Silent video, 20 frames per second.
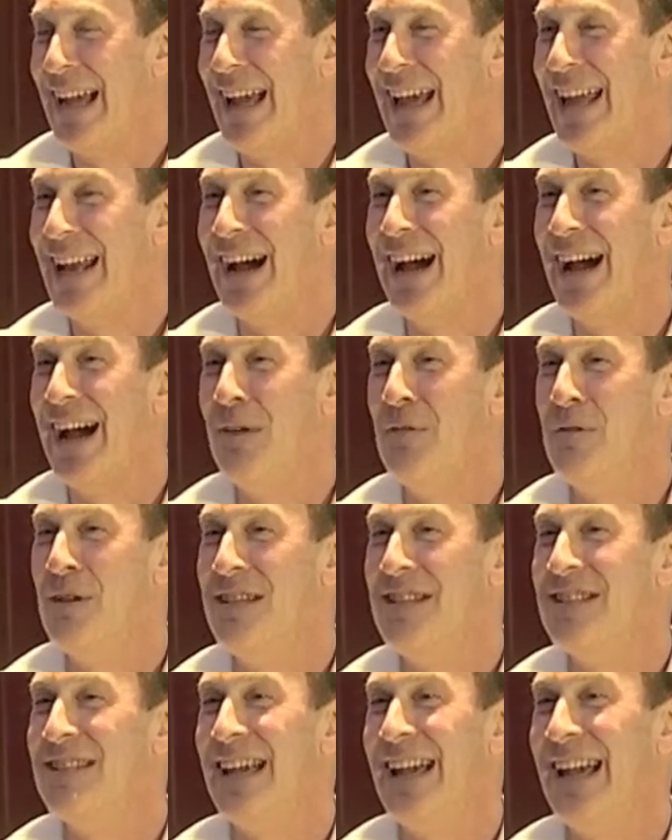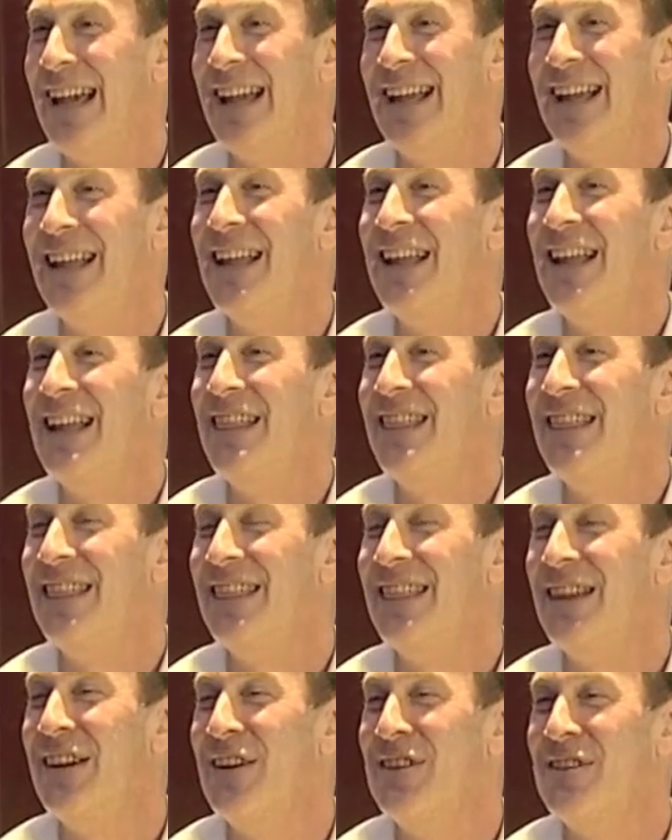and I was saying,
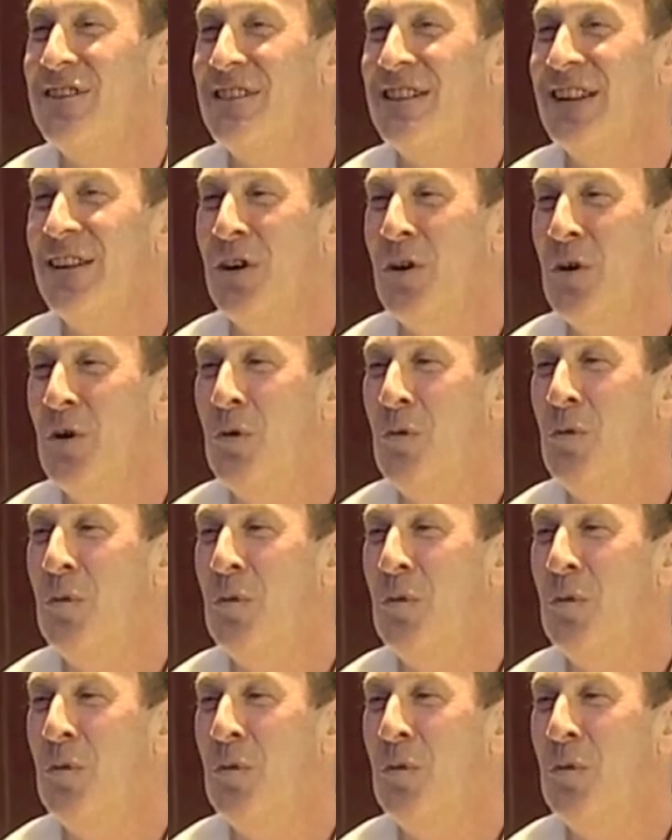there's no